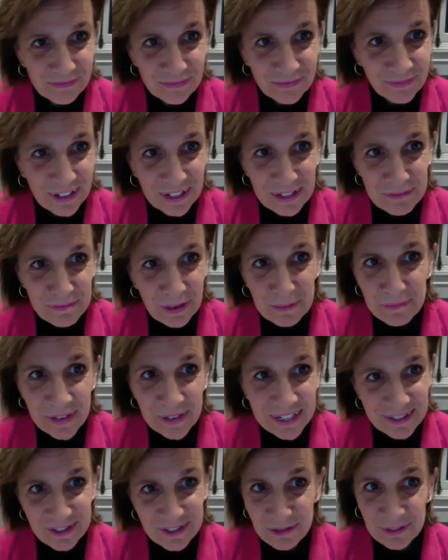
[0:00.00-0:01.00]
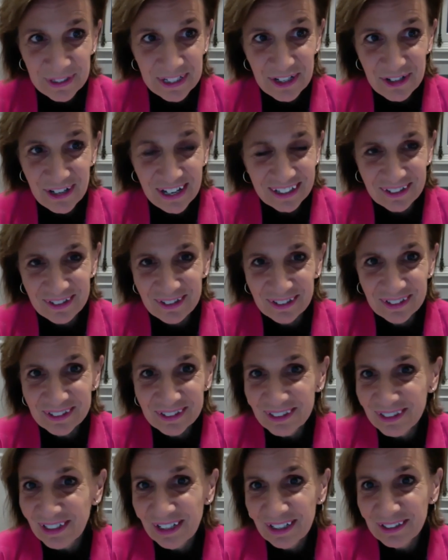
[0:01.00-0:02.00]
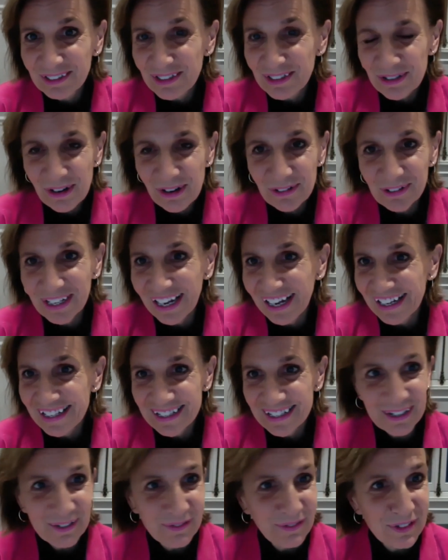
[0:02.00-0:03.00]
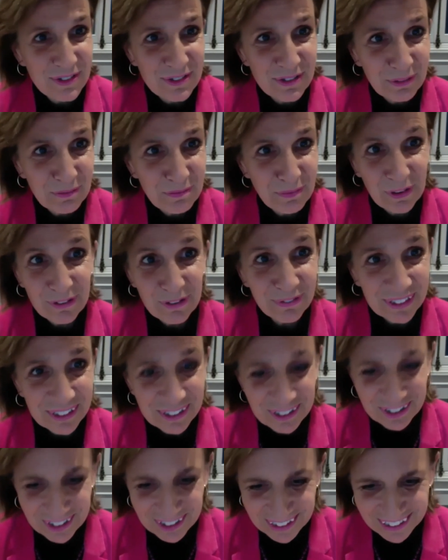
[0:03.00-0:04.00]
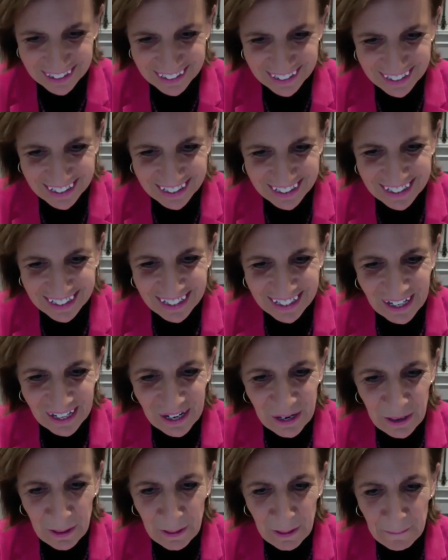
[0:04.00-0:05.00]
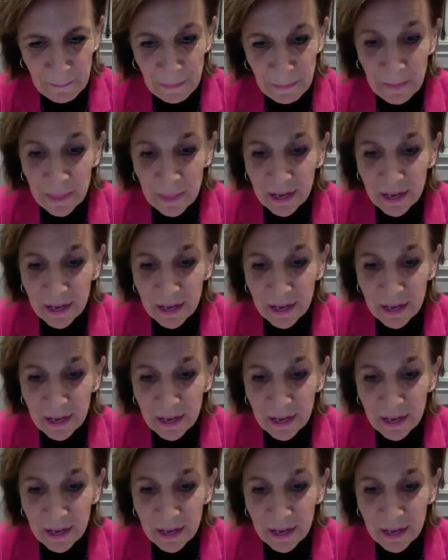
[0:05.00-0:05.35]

find my best Swedish accent, and sorry, Åsa, if it's not perfect. Åsa